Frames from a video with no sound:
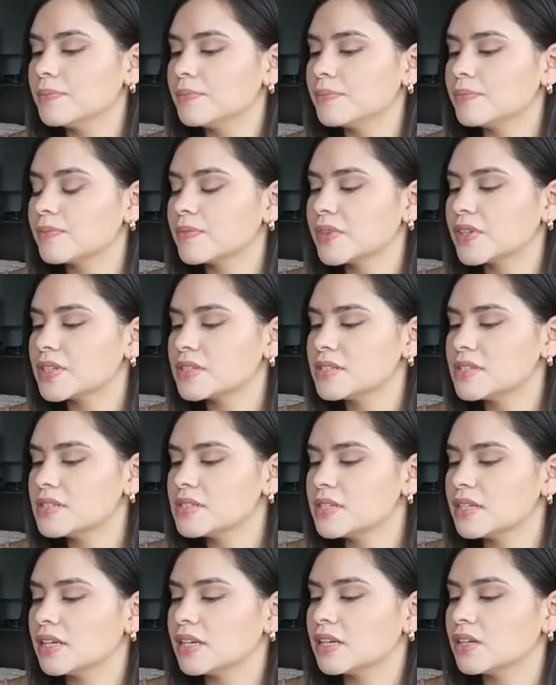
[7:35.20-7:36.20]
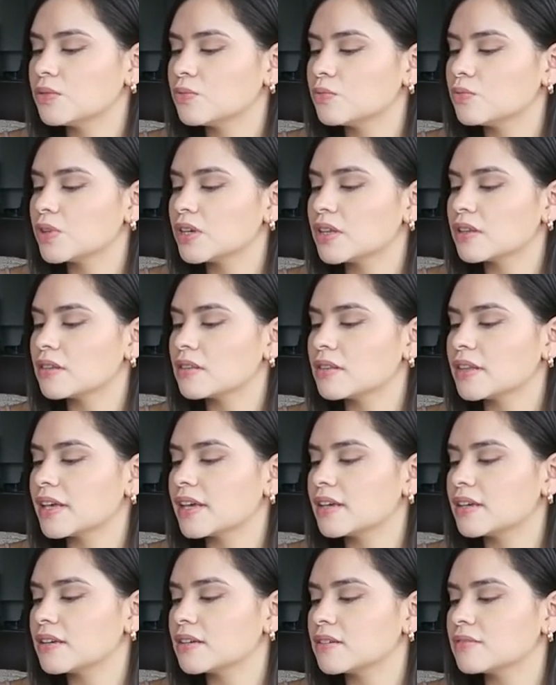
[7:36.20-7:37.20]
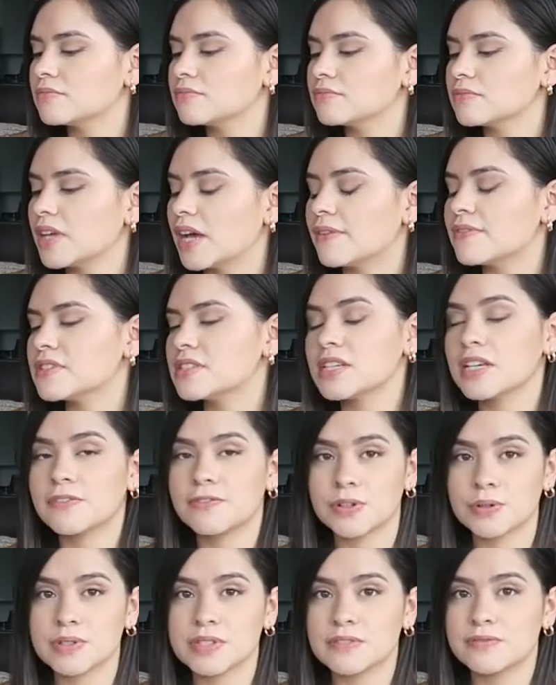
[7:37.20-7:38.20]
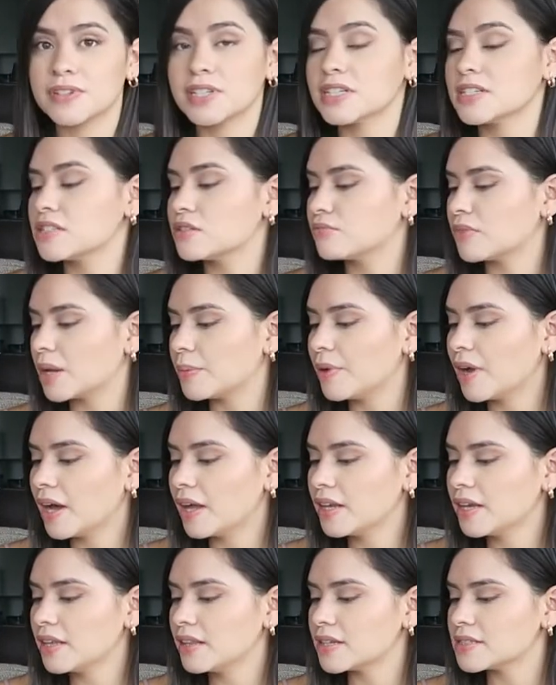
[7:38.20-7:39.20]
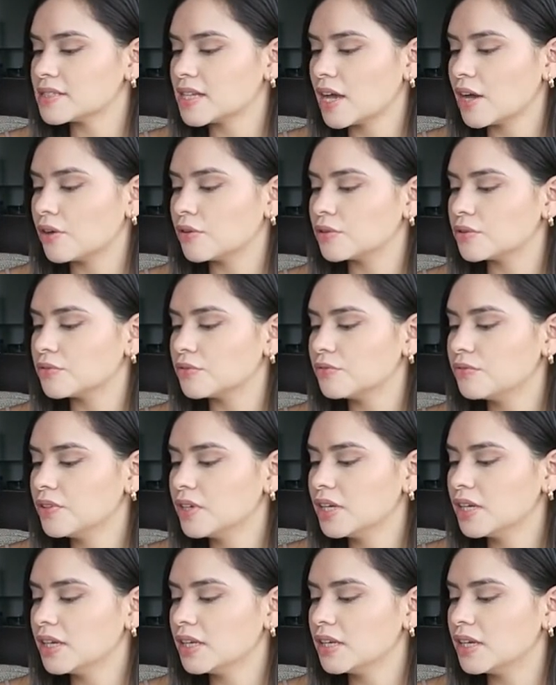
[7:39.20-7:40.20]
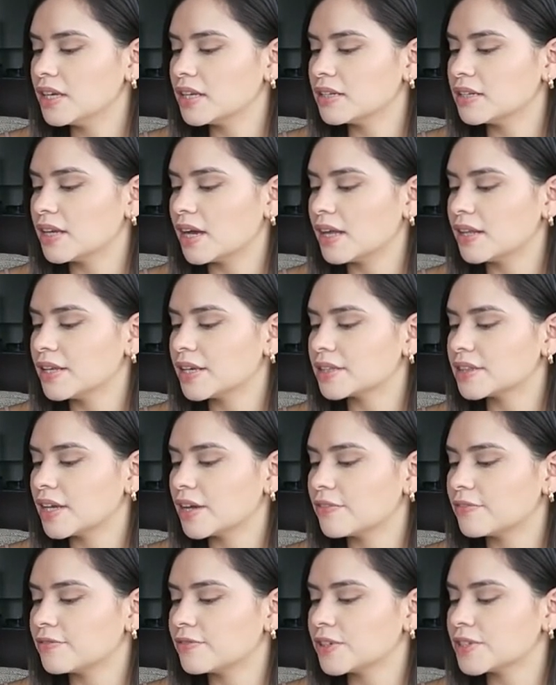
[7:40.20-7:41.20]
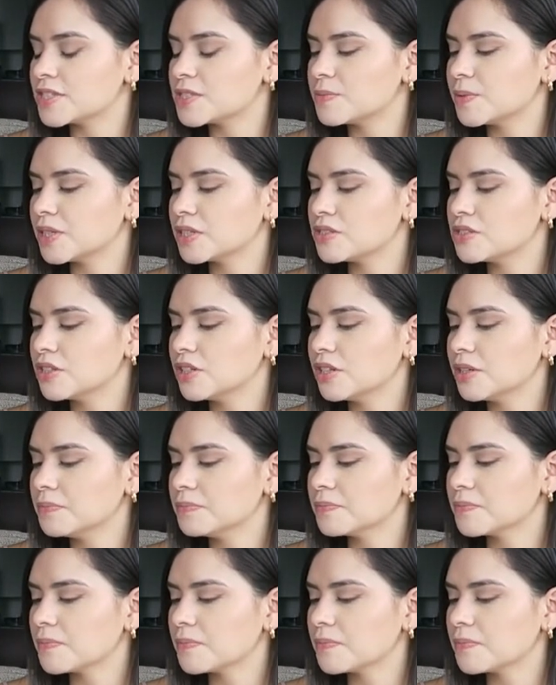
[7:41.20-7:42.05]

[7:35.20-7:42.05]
This is it with, like, obviously if it was fitted to my body, that's how it would fit, and not like that first picture.